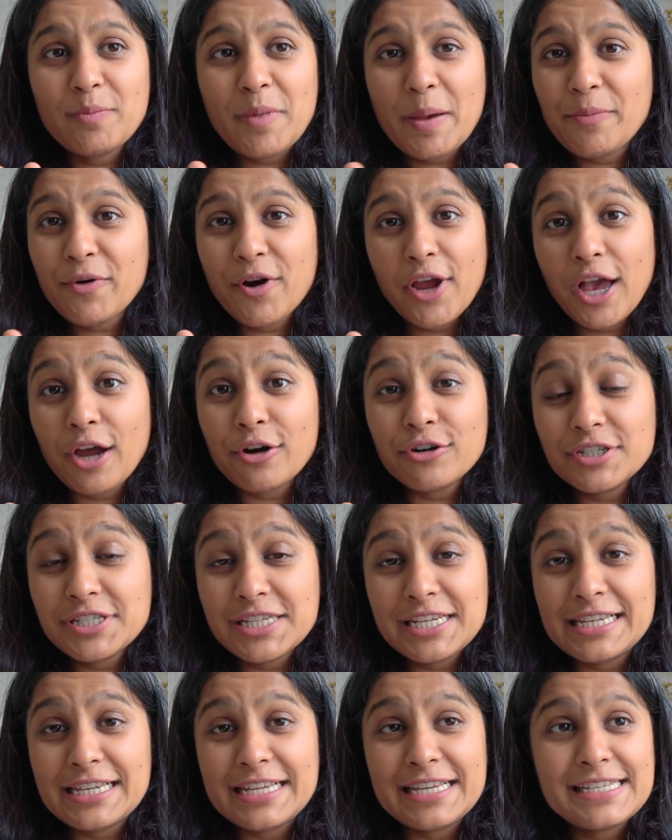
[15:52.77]
my
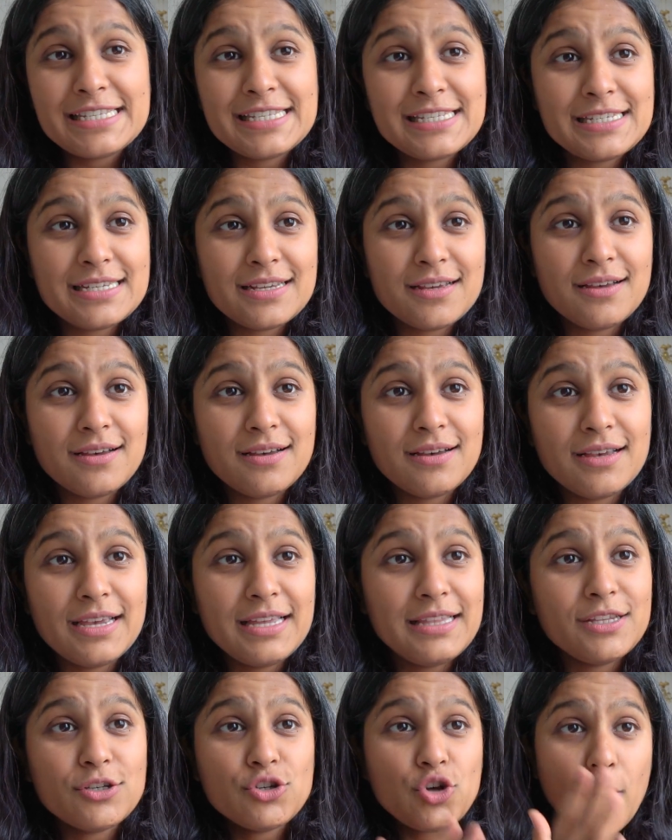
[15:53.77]
priority list
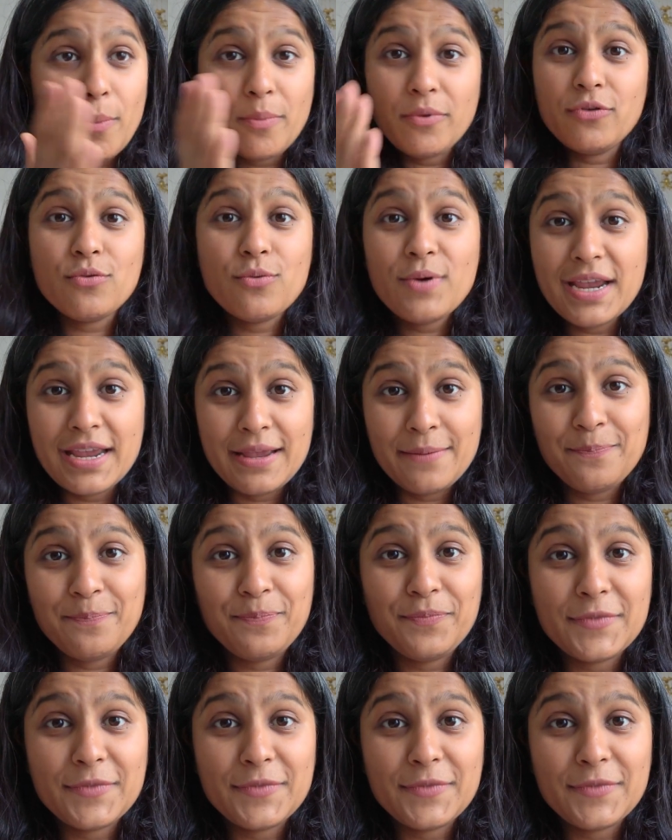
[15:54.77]
in the top 3.